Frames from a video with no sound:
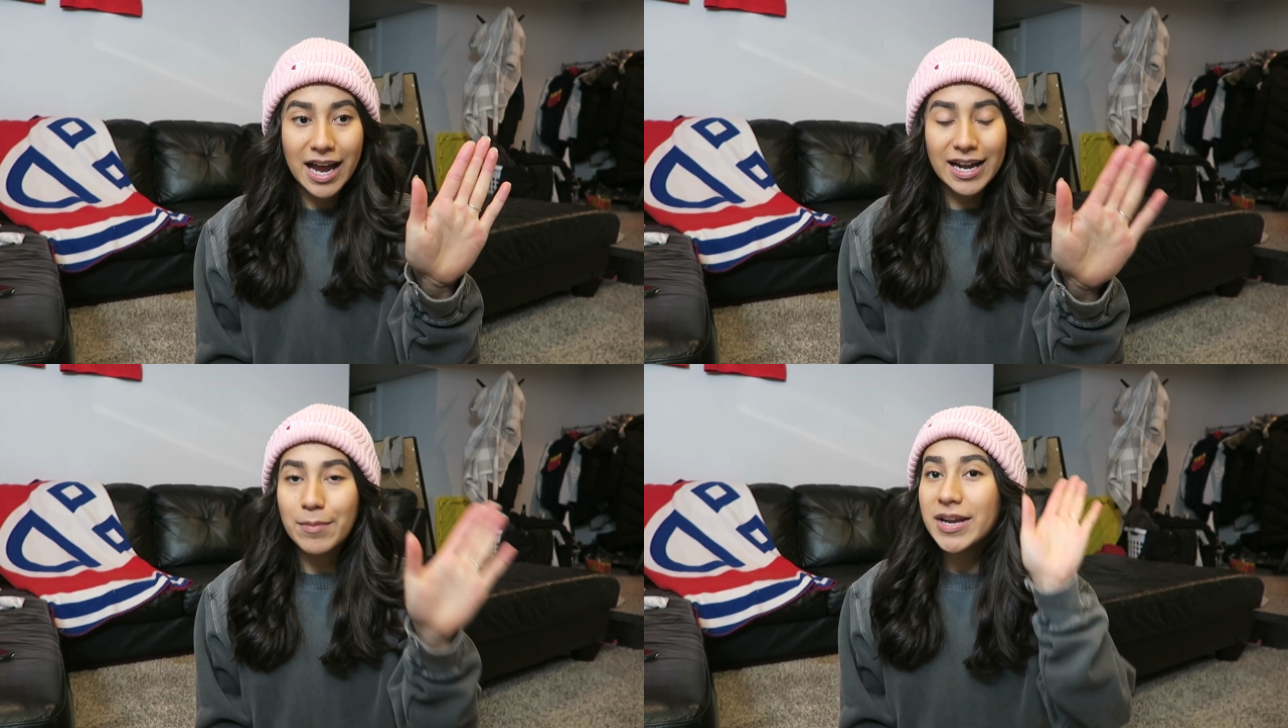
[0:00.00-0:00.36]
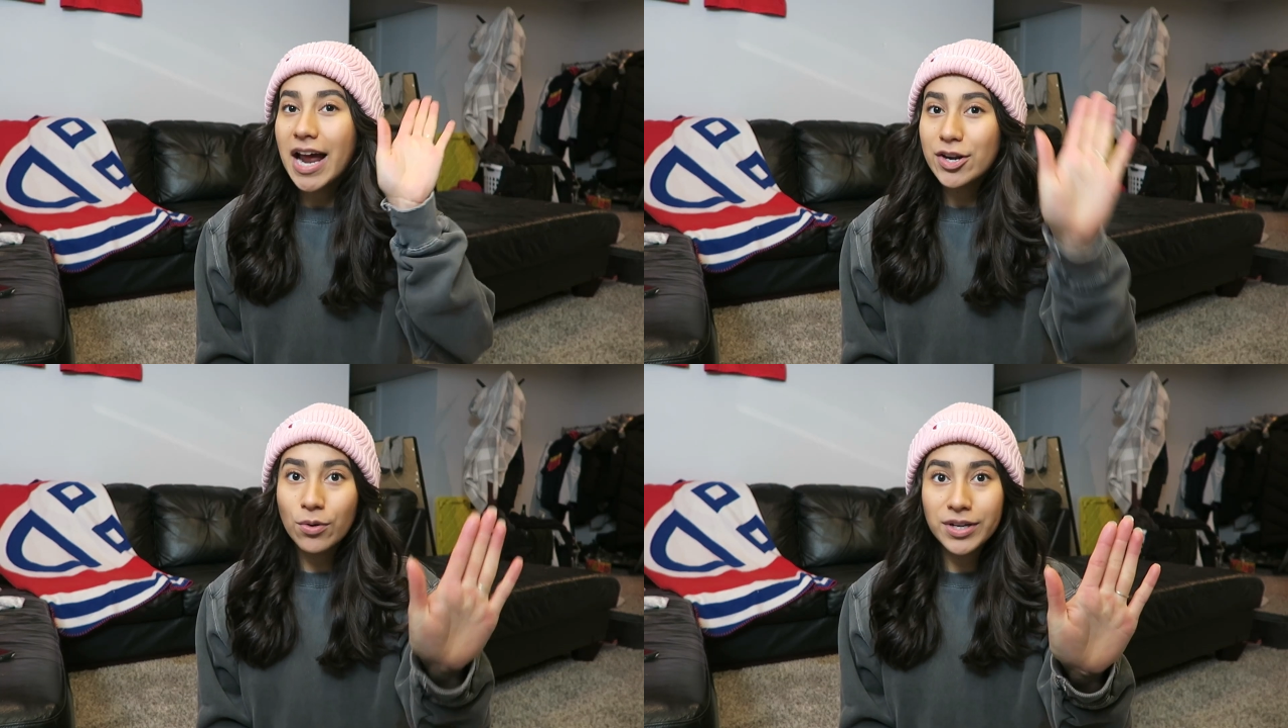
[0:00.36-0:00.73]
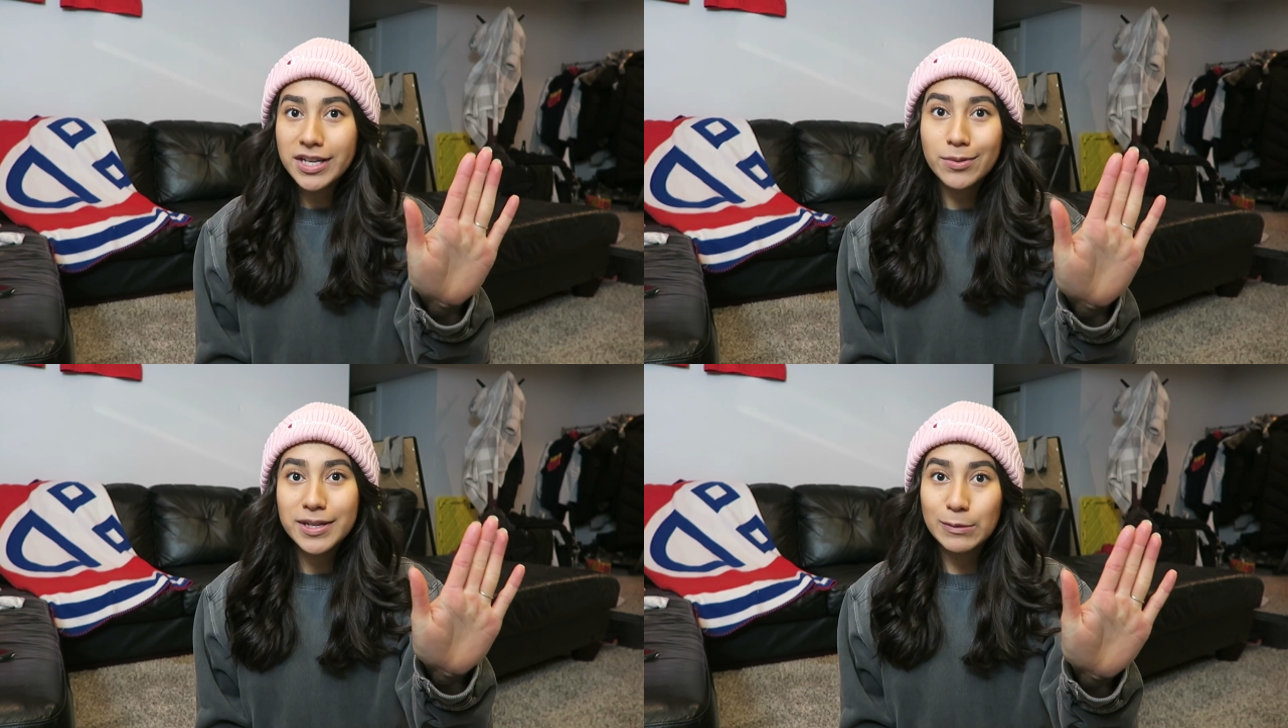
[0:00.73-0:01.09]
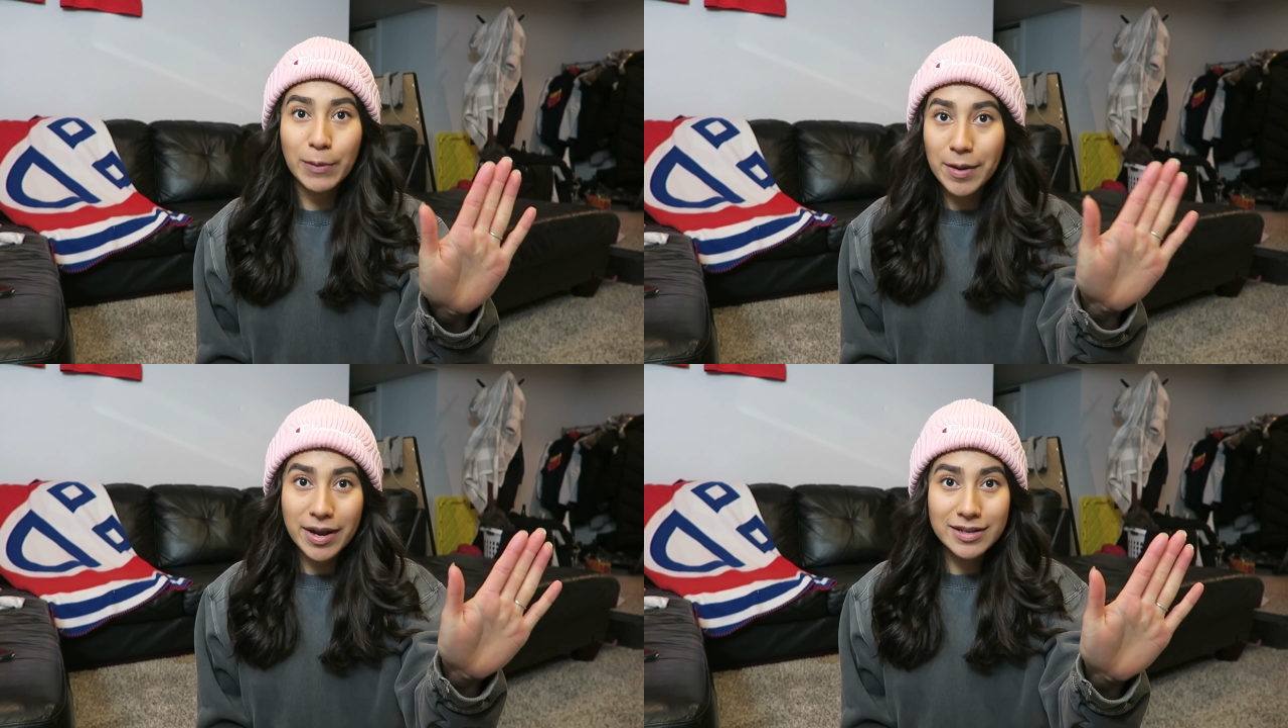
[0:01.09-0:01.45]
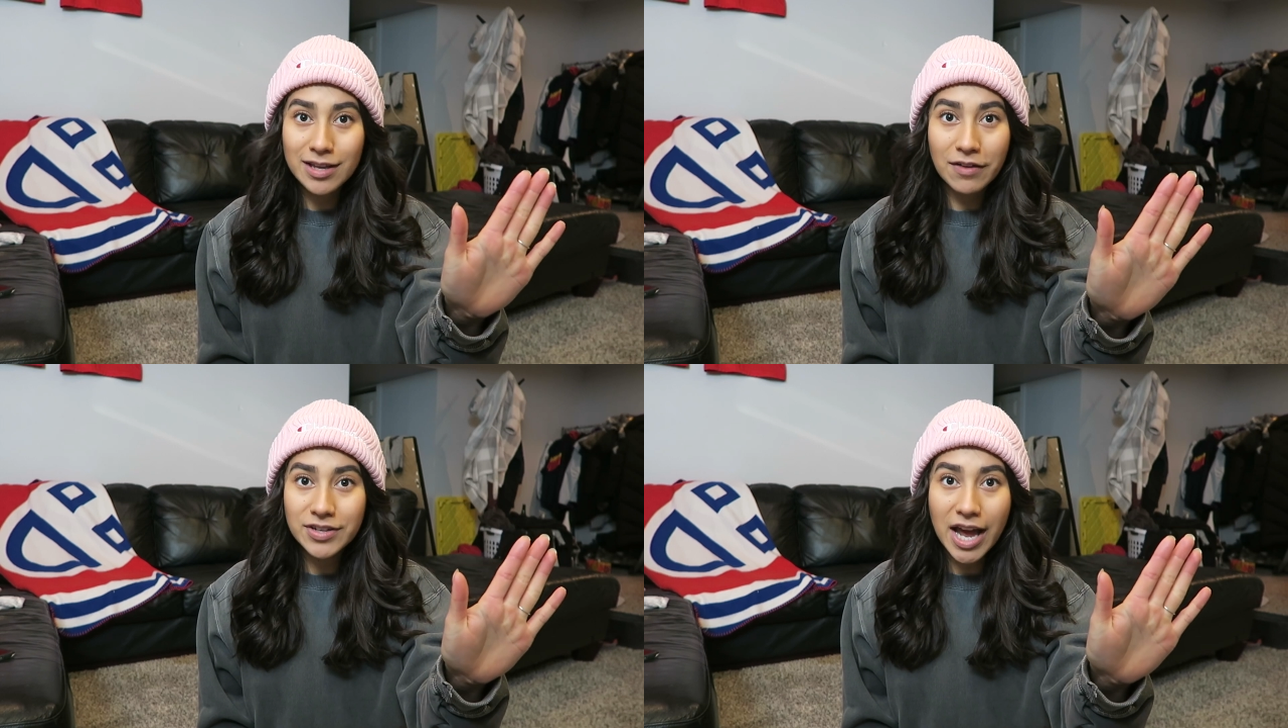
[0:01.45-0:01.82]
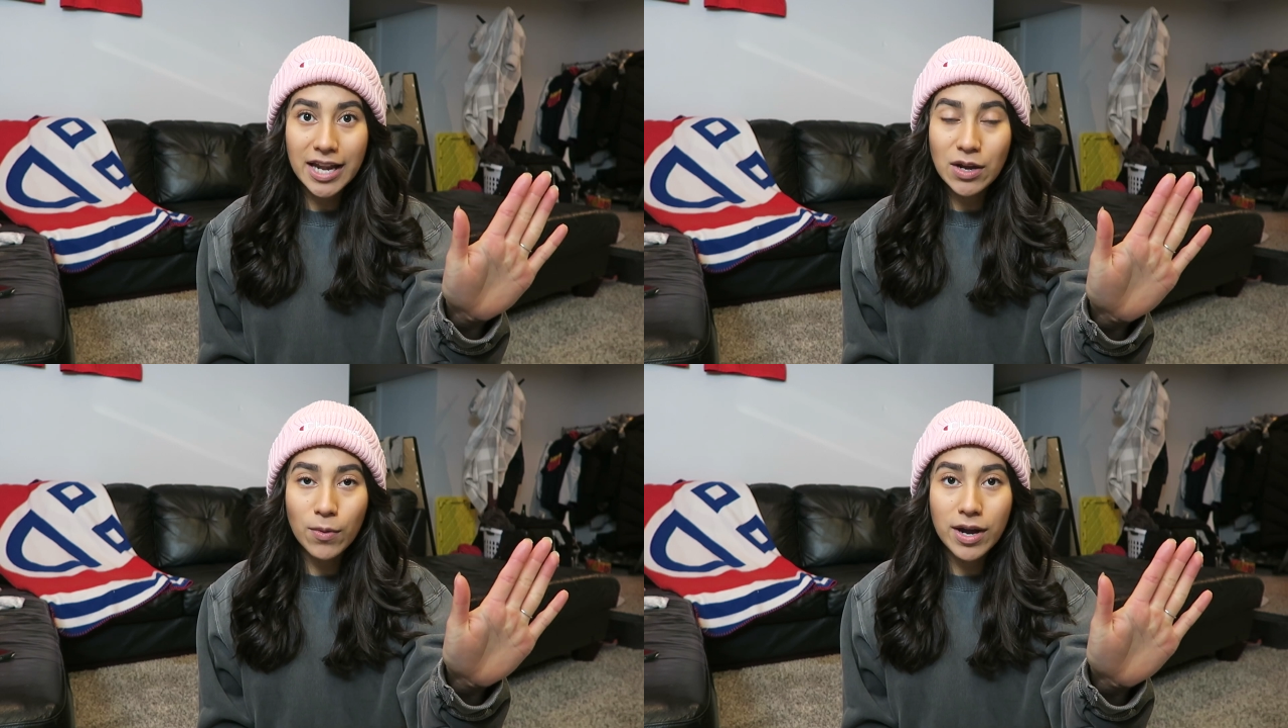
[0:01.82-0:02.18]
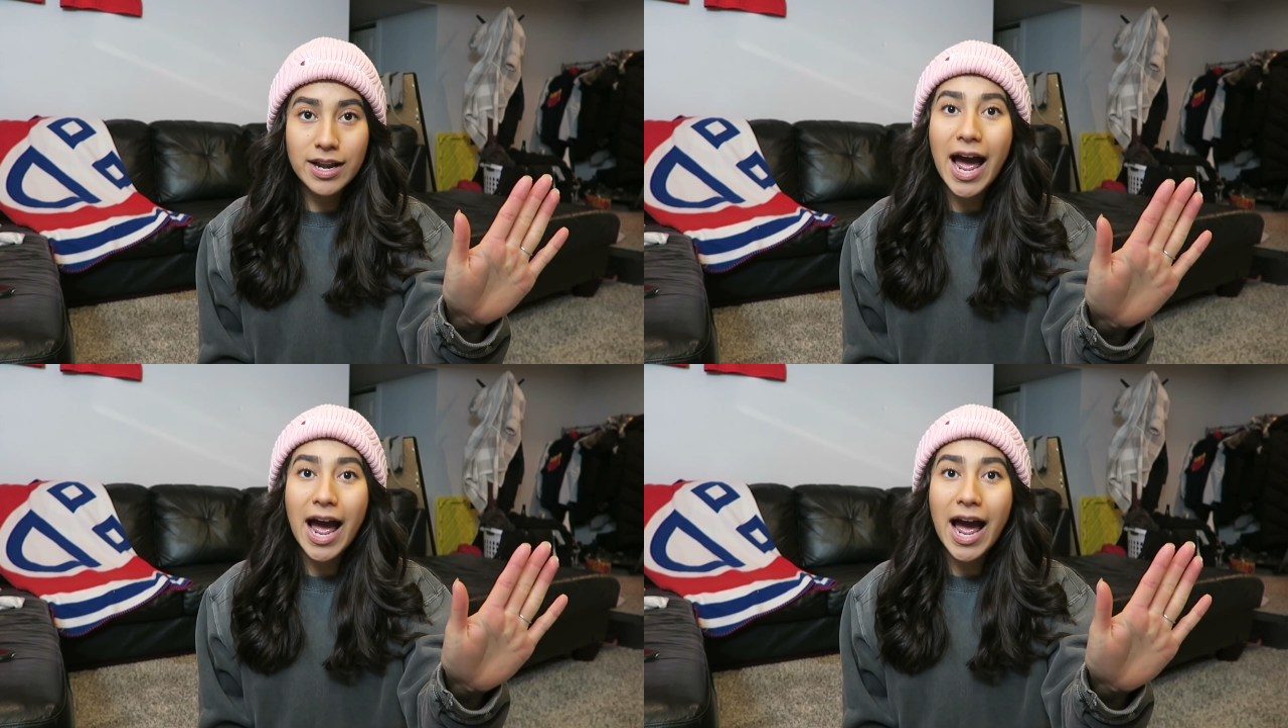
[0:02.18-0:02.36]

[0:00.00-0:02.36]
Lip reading: and I mean, I don't need to explain myself to anyone.